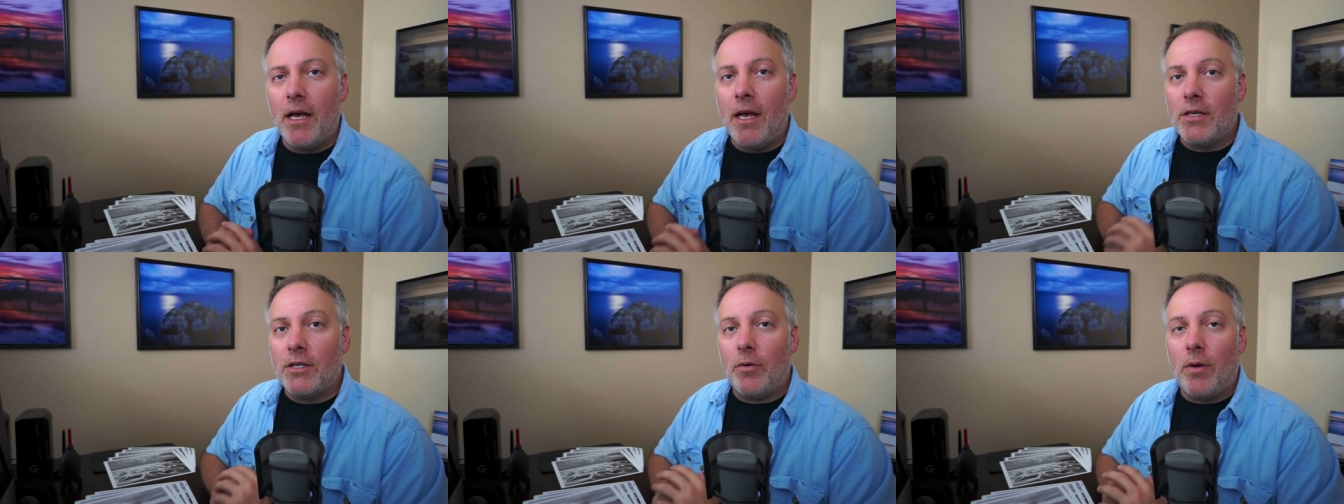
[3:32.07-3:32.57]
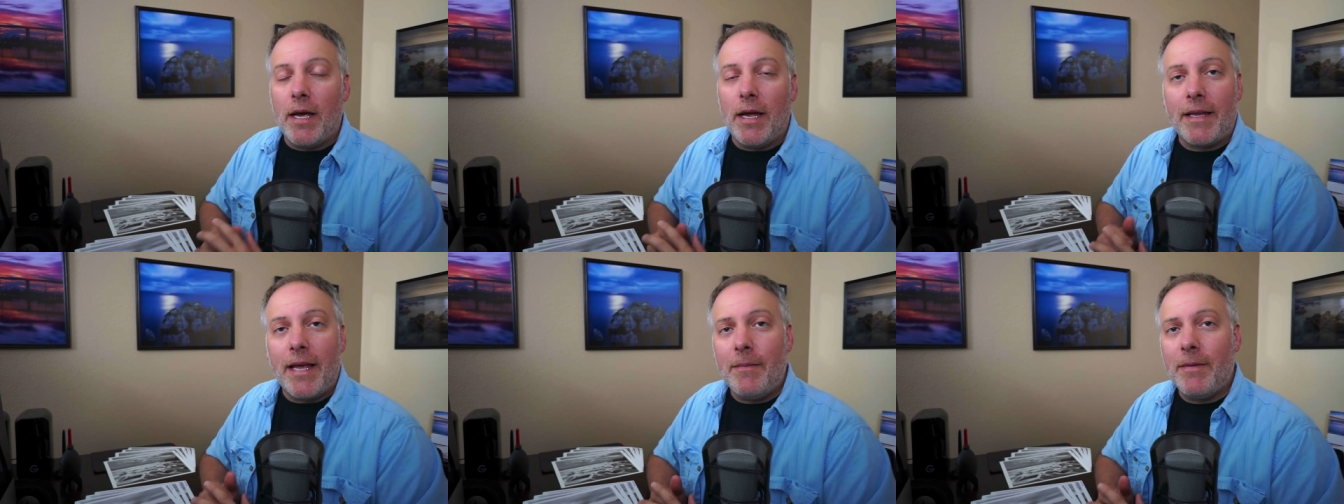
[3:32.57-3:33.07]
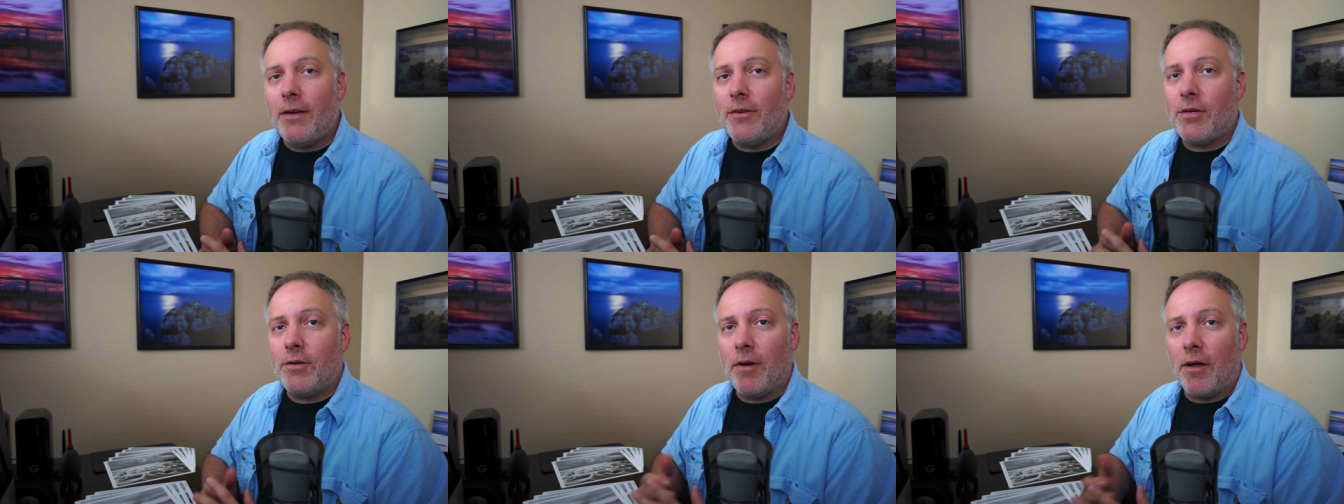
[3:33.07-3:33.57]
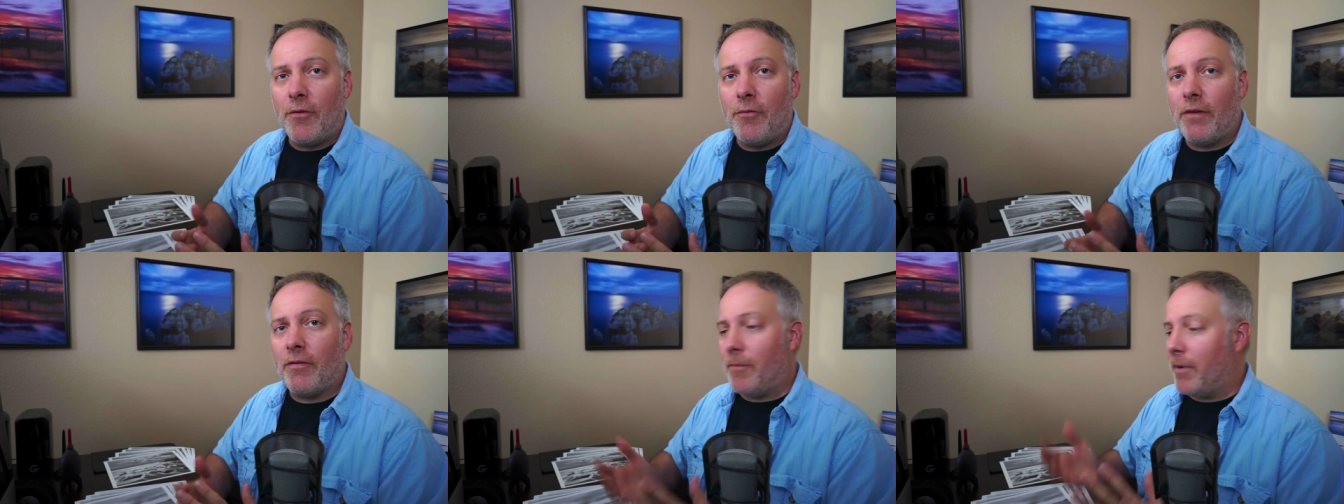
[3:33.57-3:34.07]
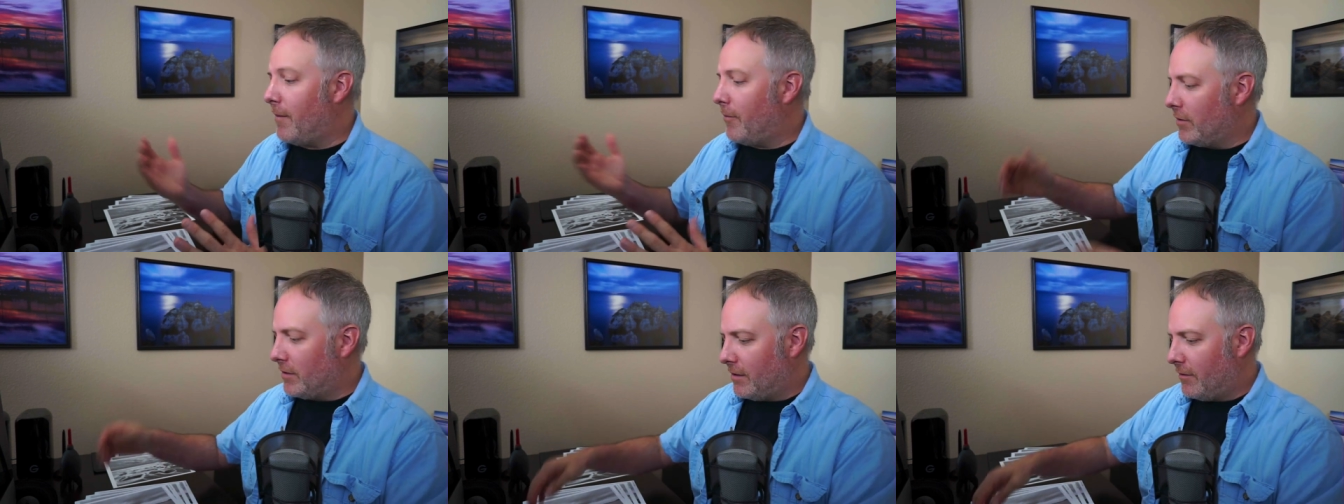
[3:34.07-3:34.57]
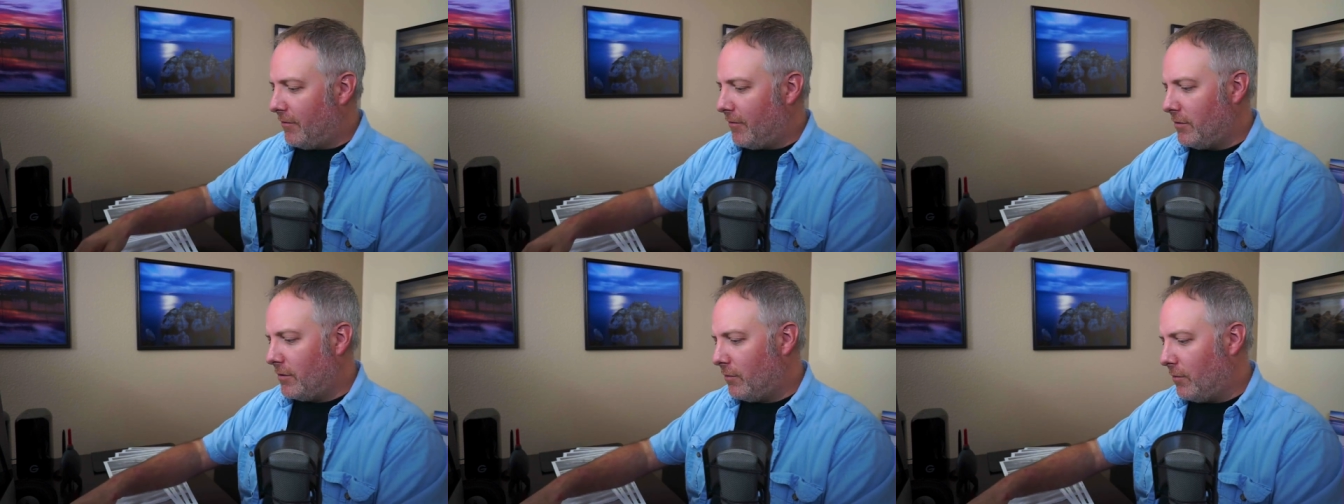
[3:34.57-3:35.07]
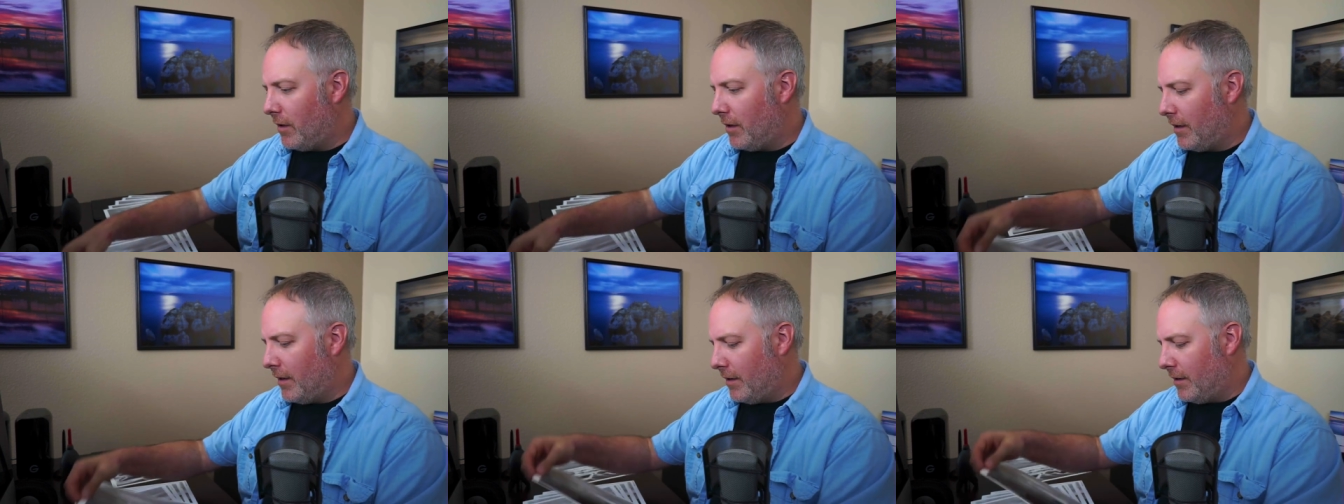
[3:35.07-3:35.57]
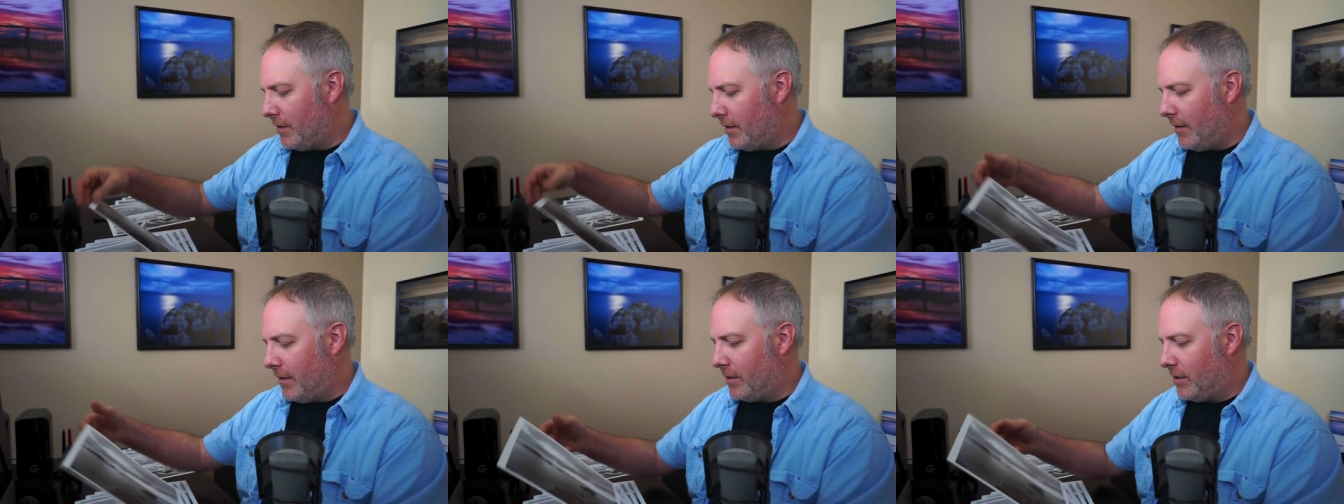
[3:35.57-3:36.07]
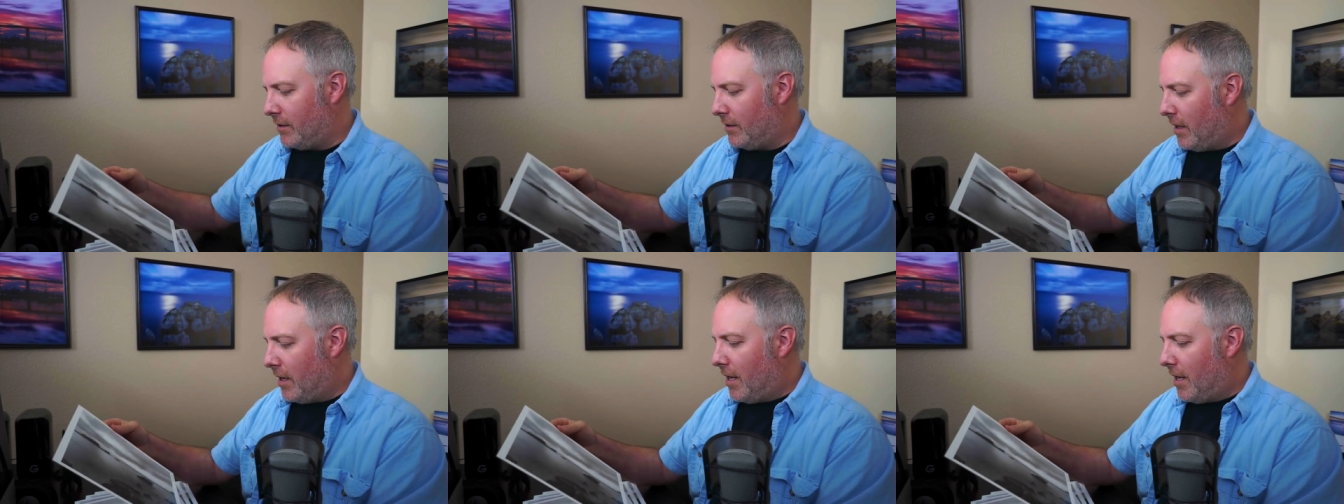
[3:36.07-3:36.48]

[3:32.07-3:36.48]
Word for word: So it came down to 3 different papers, and the first one is this